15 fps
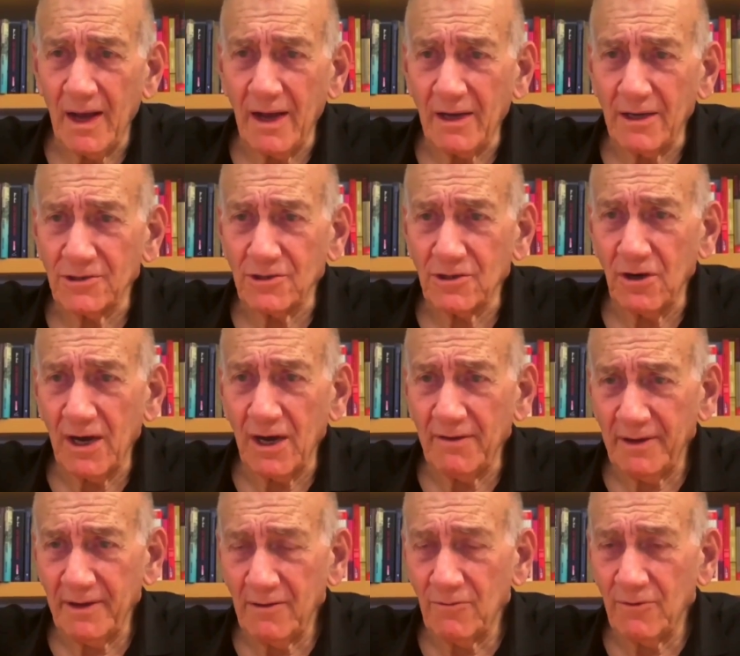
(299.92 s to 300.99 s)
So I
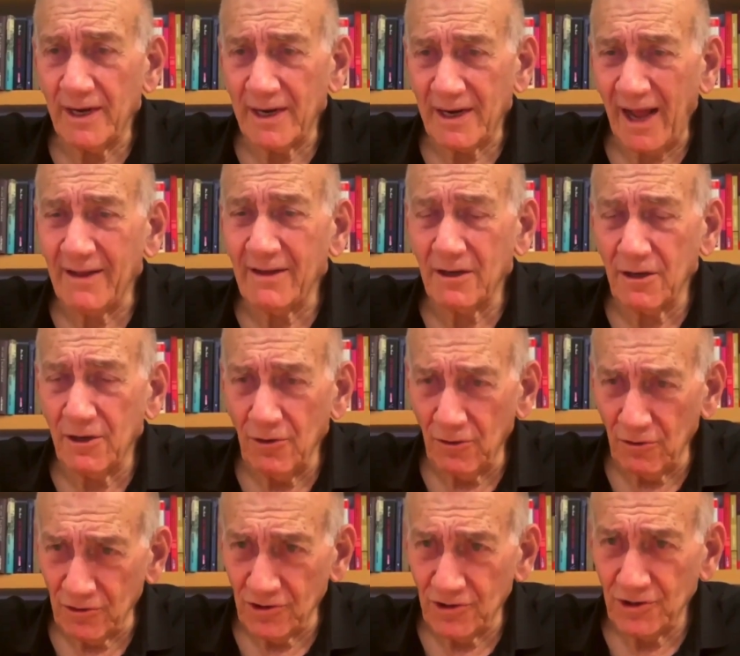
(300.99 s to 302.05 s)
think we are quite
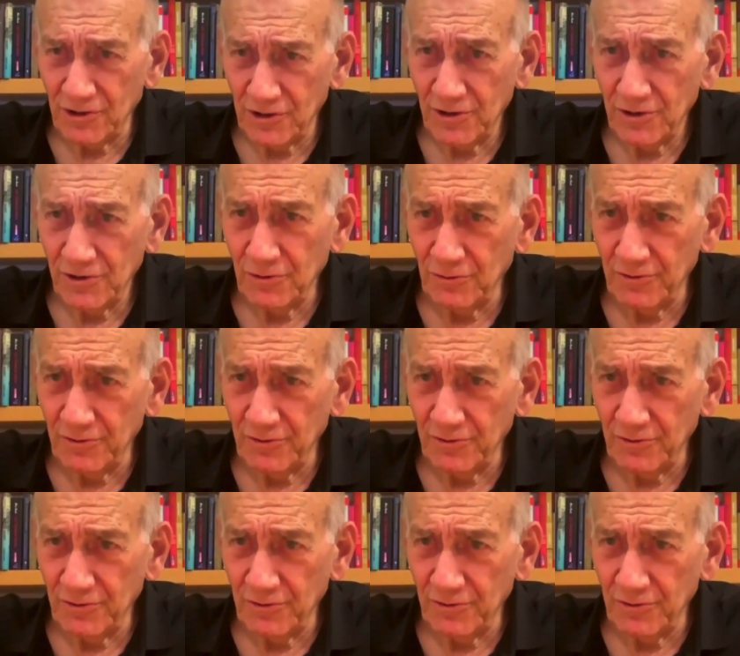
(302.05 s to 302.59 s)
close to